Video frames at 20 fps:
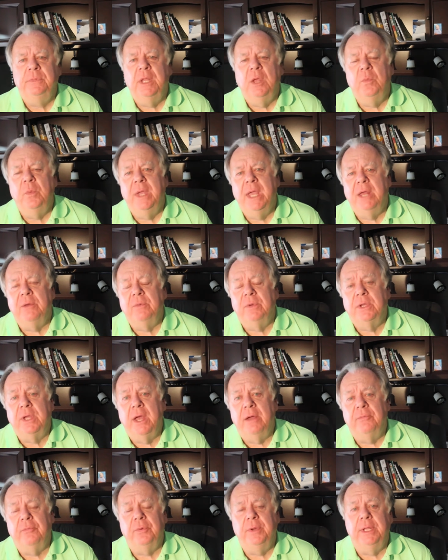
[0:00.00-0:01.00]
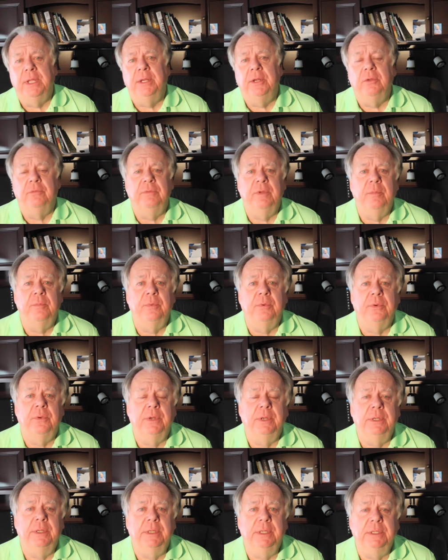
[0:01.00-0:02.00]
Then we had recovery in
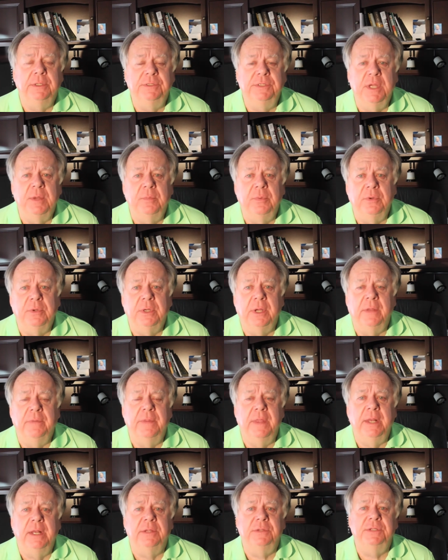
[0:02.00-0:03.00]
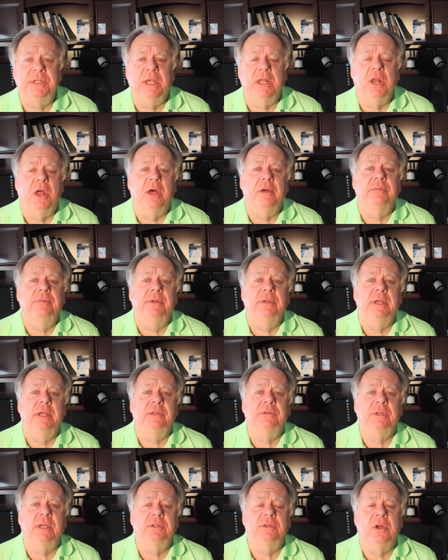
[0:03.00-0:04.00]
November and December, and then a sell-off,
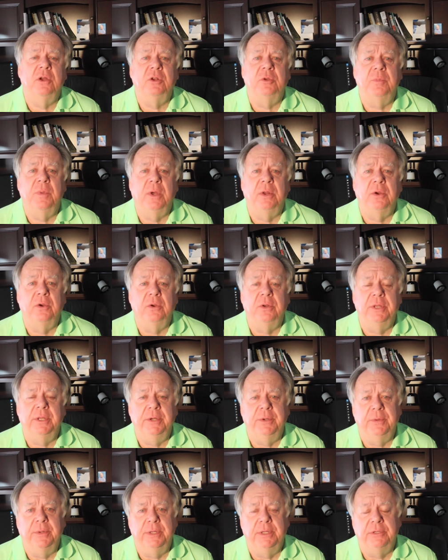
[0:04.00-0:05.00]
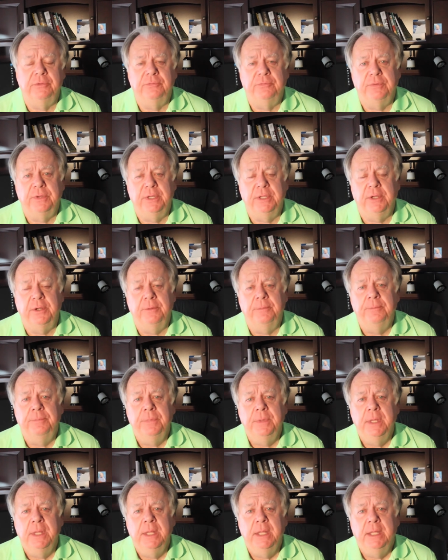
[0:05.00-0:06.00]
as I talked about earlier in this video,
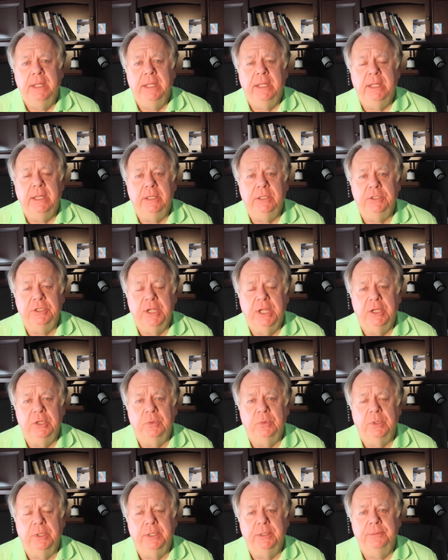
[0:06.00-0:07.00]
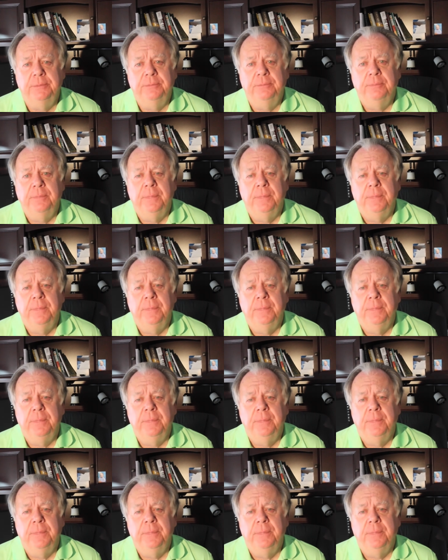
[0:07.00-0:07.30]
in January.